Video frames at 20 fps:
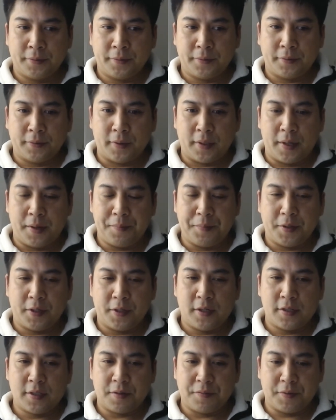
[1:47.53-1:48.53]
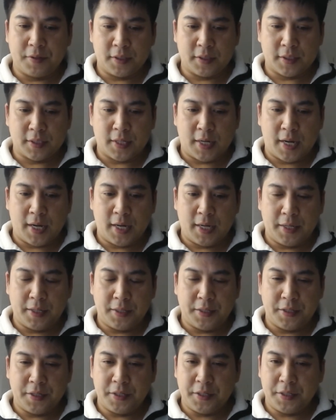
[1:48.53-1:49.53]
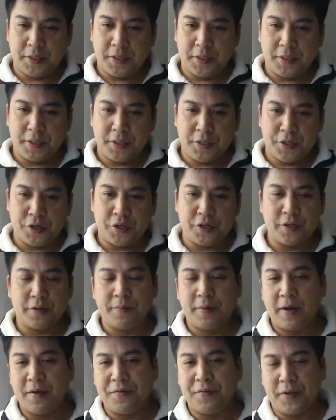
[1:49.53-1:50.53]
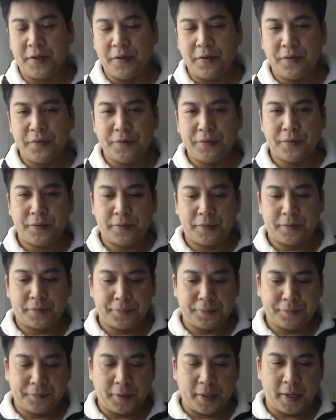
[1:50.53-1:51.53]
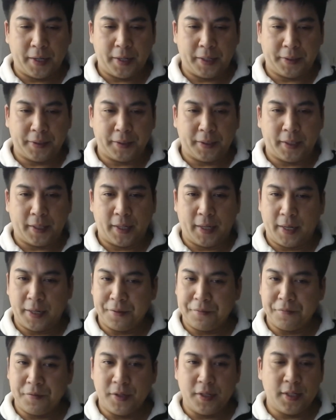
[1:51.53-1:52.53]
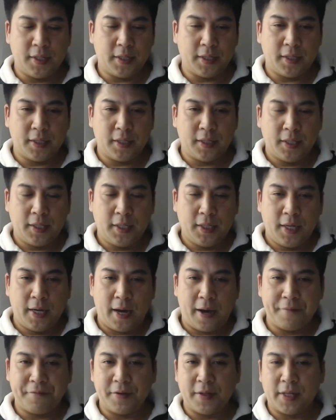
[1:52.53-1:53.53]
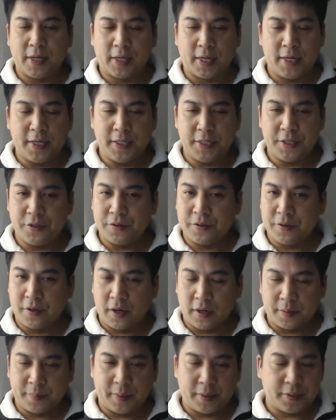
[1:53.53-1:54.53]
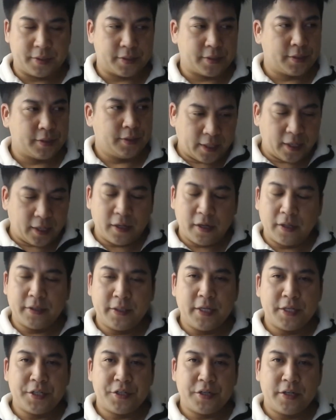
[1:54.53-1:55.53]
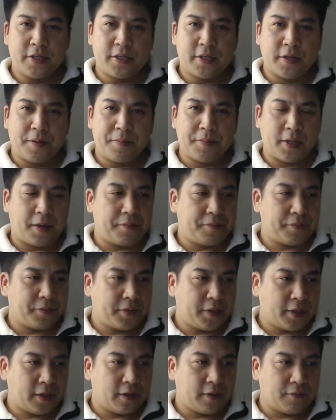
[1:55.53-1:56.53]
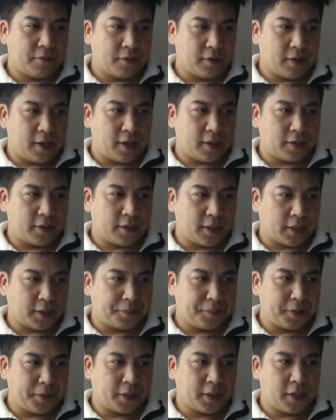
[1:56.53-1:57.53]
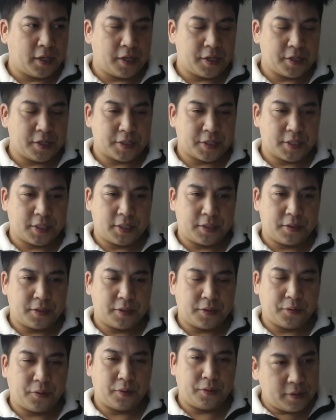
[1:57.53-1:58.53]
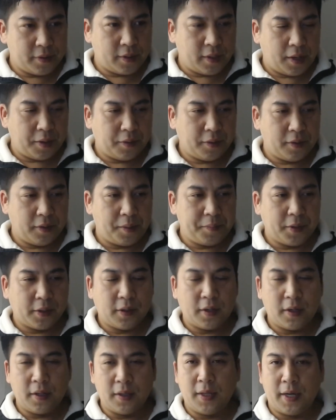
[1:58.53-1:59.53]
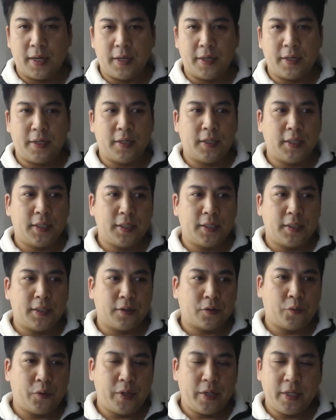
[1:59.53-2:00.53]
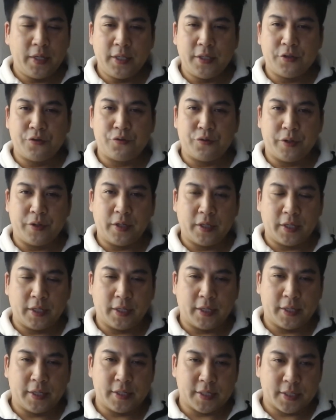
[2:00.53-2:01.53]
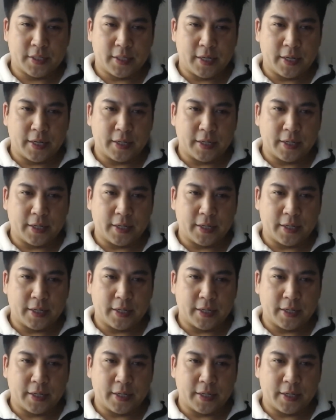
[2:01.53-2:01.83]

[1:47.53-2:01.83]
And because of this, I turned on my video and I felt like I need to talk about this. Addiction is something I'm thinking about a lot, like because I'm not gonna lie, quitting drinking is like